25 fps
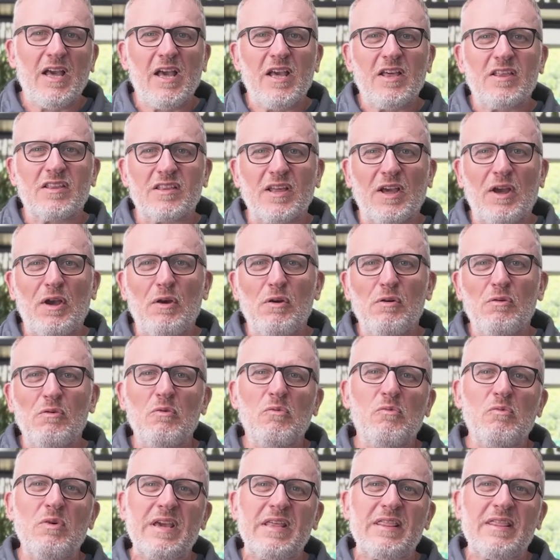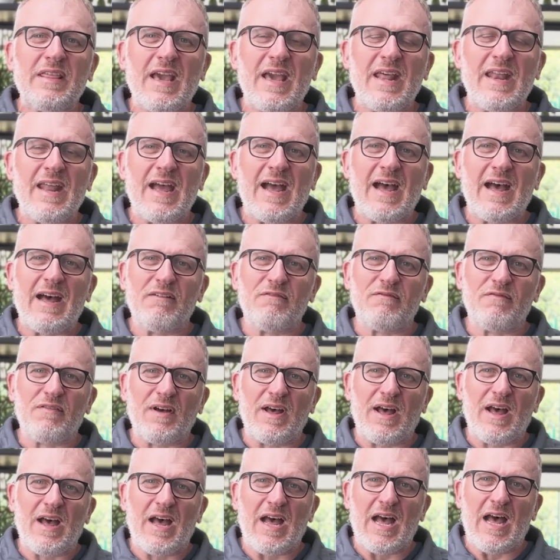So we then have
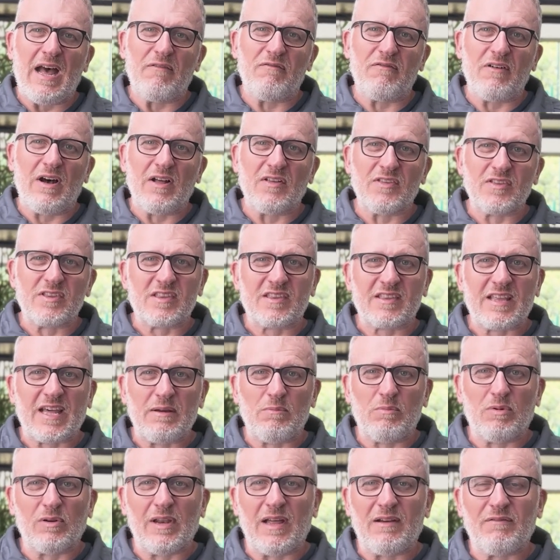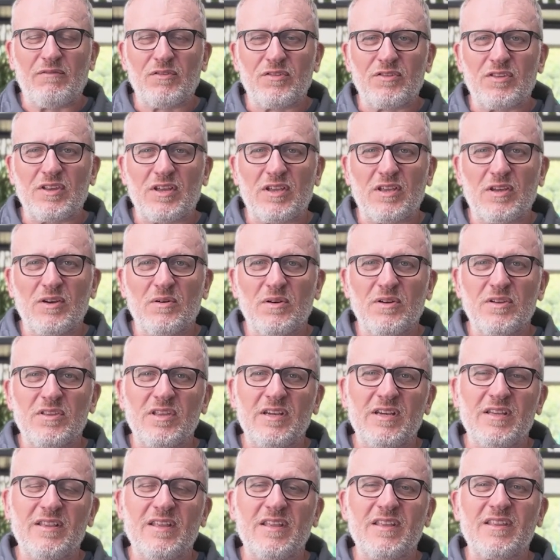advanced table level
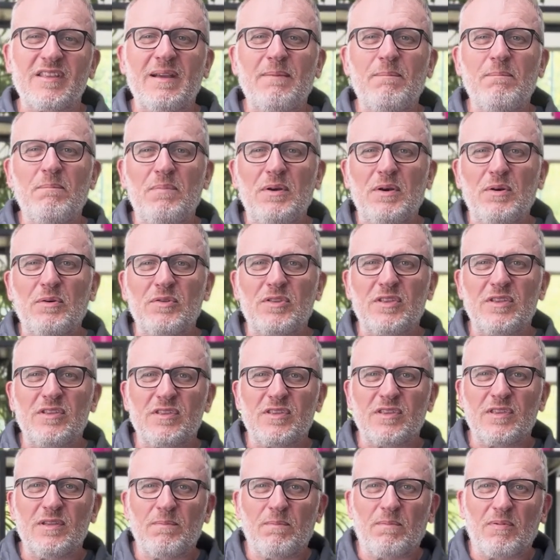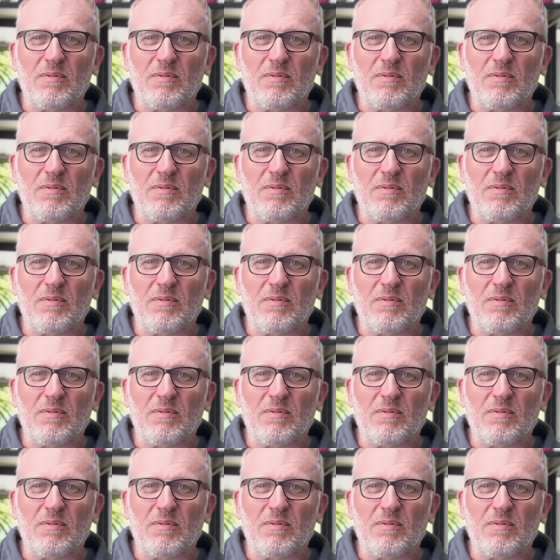security that's then built into the